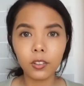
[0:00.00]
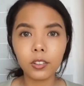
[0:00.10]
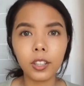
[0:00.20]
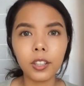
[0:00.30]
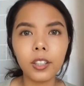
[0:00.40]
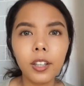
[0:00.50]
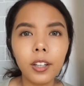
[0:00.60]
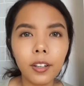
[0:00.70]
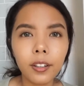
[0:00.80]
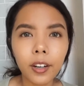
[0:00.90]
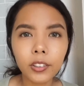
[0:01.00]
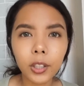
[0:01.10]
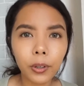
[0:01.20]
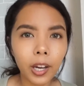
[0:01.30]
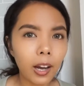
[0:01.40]
Okay, now
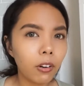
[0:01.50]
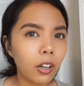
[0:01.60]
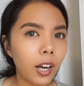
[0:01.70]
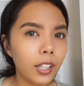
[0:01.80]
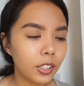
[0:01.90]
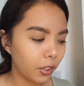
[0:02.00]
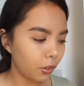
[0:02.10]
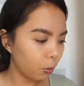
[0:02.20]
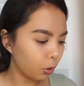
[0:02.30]
that we have our eyeshadow,